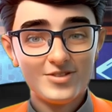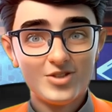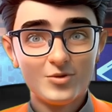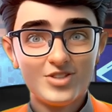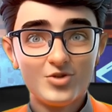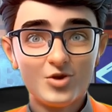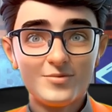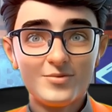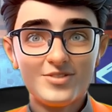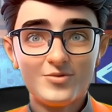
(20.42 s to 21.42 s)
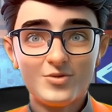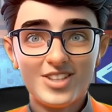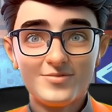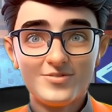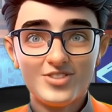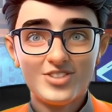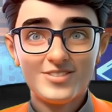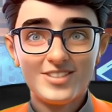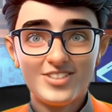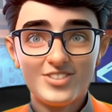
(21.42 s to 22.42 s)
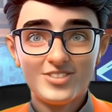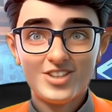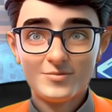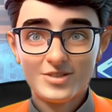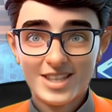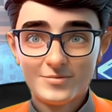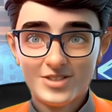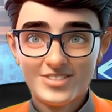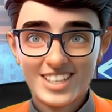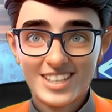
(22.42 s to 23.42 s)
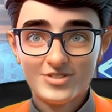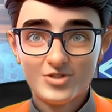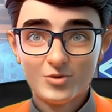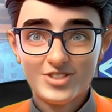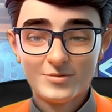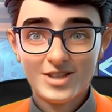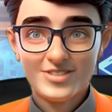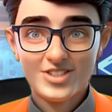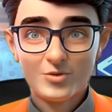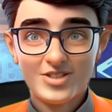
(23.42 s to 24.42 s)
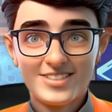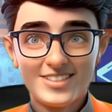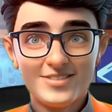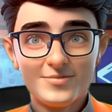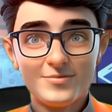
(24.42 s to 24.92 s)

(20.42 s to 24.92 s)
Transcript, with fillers: Uniswap V three officially launches on B N B Chain to expand liquidity.